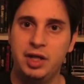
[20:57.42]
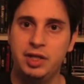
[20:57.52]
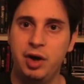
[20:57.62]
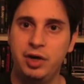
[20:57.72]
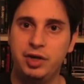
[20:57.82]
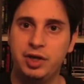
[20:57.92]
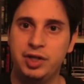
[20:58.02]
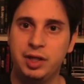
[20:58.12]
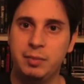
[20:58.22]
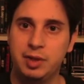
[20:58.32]
the only good
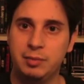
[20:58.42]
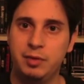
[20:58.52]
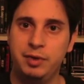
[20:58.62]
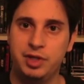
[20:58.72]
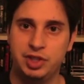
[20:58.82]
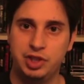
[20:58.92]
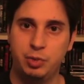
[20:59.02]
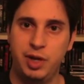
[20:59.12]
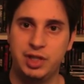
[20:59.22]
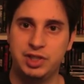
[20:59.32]
thing about the movie is the
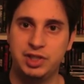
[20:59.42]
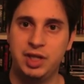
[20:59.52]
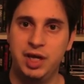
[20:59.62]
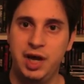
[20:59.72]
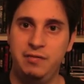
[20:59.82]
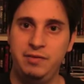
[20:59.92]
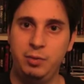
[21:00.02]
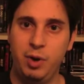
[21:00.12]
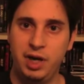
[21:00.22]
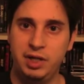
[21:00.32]
twist. If you
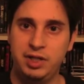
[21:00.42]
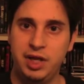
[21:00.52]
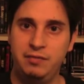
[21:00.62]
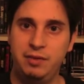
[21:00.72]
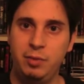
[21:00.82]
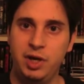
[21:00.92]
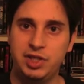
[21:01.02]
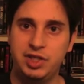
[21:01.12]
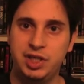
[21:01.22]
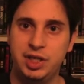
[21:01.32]
want to see if you want
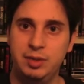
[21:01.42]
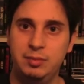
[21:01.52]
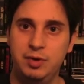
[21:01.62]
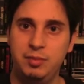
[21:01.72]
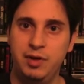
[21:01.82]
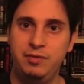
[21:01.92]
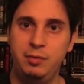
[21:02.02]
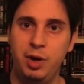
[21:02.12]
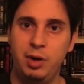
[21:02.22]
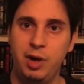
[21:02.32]

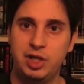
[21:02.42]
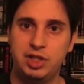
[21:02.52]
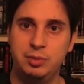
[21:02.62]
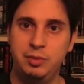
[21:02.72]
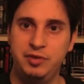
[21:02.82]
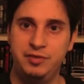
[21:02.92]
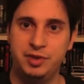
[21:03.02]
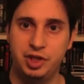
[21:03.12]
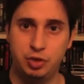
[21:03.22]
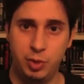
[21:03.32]
to watch the movie for
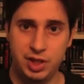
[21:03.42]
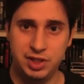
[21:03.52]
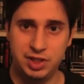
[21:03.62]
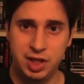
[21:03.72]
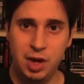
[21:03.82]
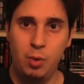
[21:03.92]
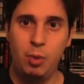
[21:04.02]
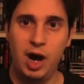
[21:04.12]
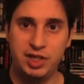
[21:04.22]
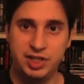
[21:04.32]
the twist,
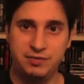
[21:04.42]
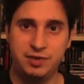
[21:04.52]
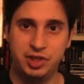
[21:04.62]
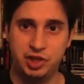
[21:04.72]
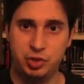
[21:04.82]
watch it for the